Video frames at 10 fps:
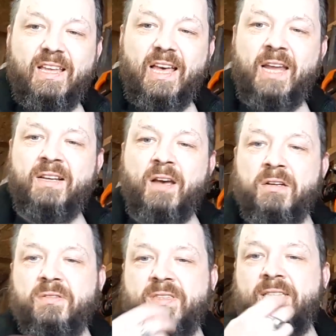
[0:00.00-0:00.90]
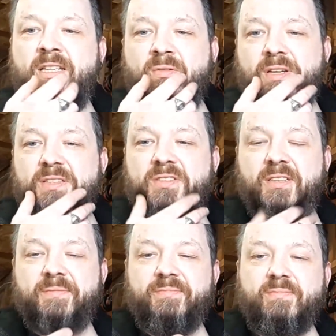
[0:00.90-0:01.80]
And a kind of sea creature.
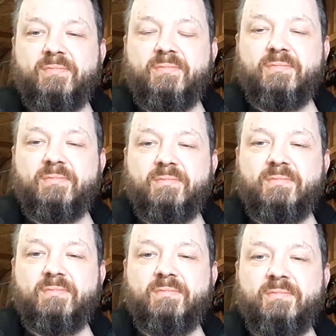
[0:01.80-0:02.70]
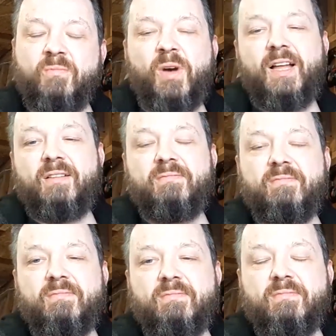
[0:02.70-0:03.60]
Well,
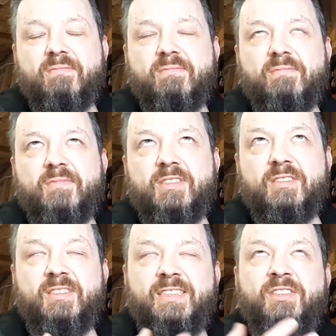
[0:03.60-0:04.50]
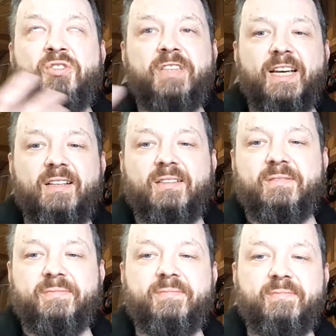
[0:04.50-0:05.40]
seashell,
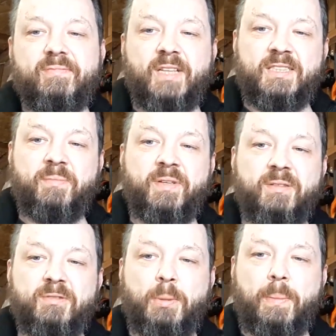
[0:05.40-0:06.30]
I suppose.